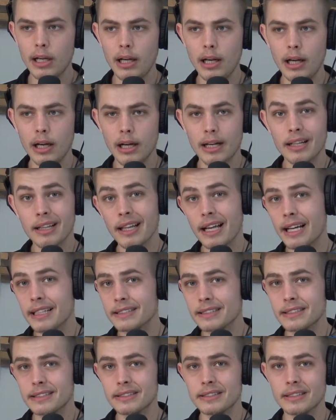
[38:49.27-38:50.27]
uh,
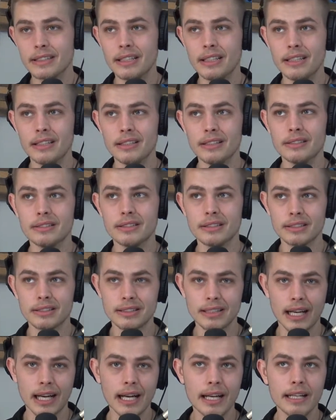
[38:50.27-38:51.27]
classes in
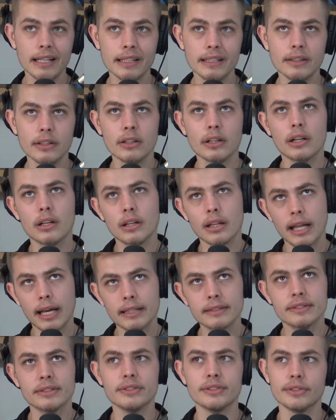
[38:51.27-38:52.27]
society, uh,
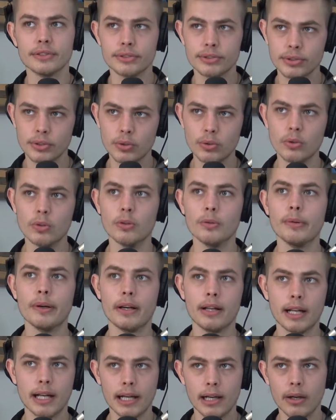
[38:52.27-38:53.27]
classes in school
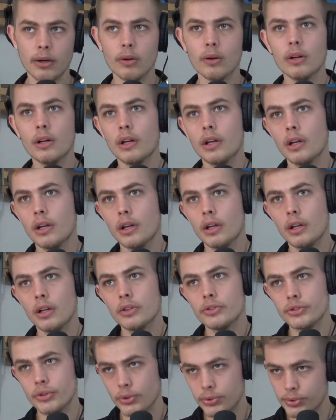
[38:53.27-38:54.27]
about how
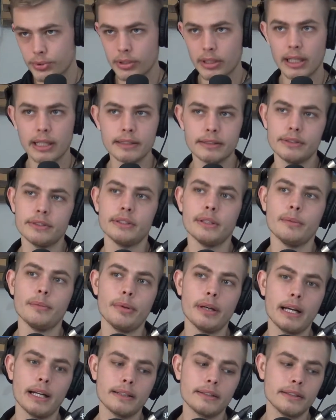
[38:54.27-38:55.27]
social classes
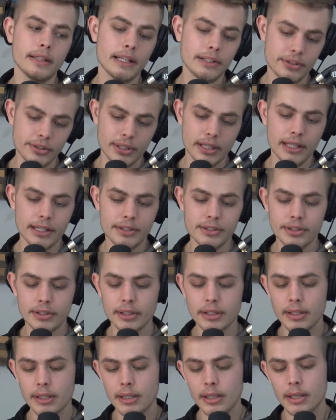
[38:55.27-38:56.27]
impact
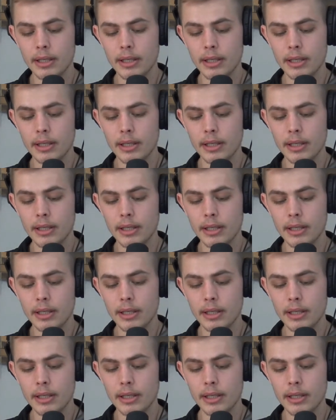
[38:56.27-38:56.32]
education.